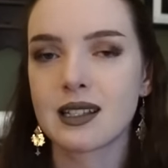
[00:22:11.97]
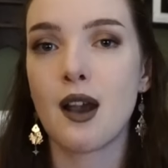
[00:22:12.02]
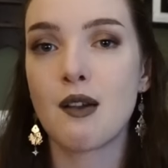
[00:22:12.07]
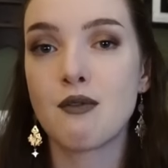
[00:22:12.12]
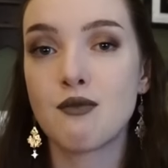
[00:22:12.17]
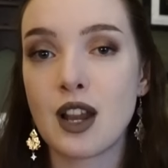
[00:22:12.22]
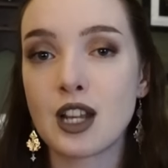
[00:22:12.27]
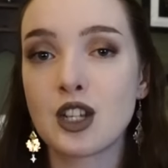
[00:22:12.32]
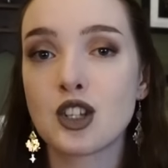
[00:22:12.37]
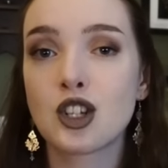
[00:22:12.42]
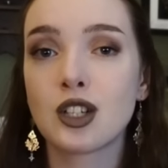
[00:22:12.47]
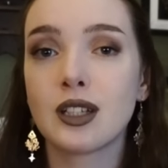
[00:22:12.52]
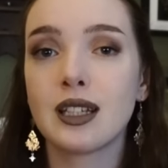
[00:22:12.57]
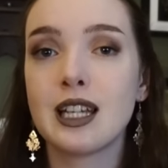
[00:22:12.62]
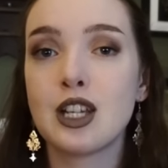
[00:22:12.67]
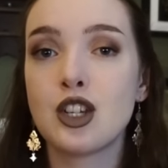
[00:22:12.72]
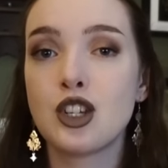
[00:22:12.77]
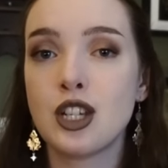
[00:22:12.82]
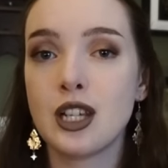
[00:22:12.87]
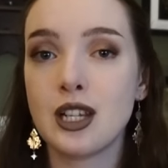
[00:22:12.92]
Eventually,
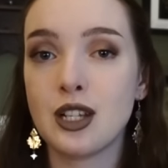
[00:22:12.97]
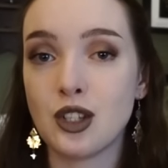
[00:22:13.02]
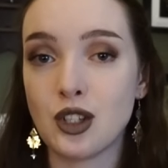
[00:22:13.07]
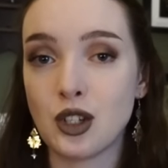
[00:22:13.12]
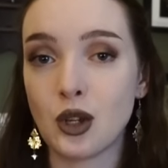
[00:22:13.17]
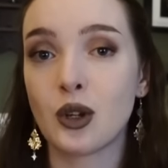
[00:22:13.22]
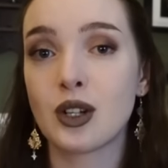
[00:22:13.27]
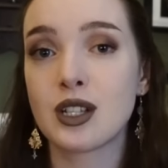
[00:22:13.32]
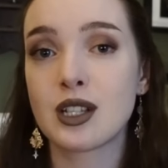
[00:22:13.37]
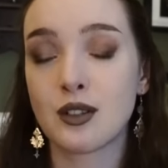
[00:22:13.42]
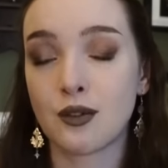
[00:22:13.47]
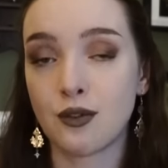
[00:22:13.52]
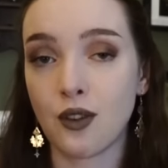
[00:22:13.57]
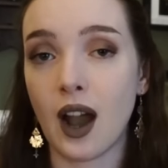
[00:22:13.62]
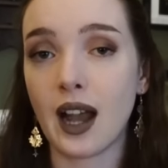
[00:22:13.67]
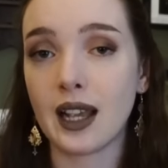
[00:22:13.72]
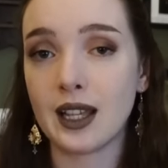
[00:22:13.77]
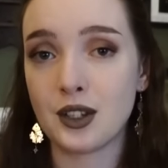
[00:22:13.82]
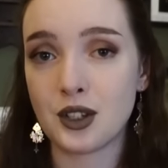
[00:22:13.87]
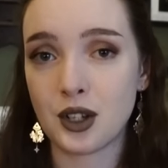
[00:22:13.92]
she does
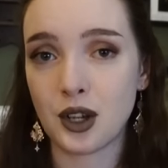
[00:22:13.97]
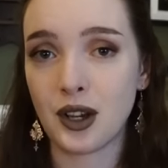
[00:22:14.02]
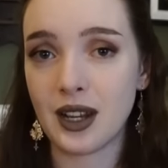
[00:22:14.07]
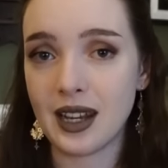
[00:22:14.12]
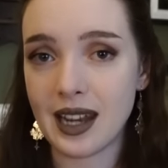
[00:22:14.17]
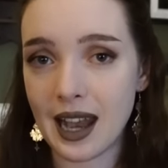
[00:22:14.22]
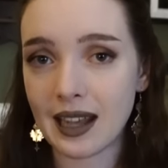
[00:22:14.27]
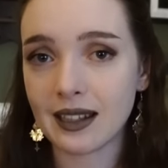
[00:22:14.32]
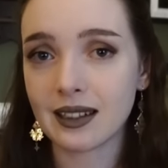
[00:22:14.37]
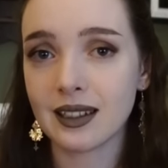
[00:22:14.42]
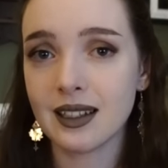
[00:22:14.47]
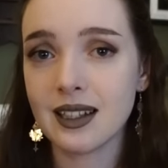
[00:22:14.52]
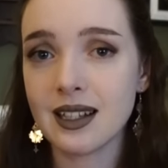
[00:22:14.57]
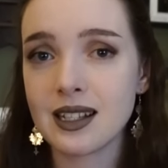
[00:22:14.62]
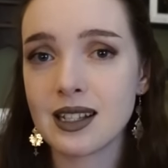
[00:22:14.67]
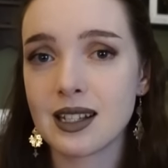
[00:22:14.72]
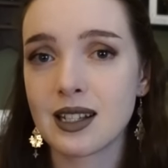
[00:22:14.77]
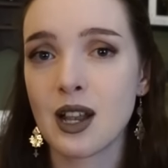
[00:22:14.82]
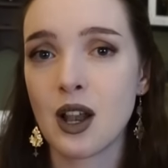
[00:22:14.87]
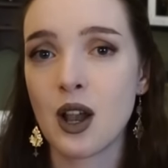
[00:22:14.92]
find her
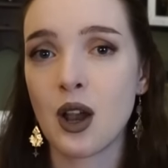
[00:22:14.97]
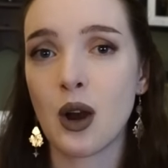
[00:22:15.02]
necklace.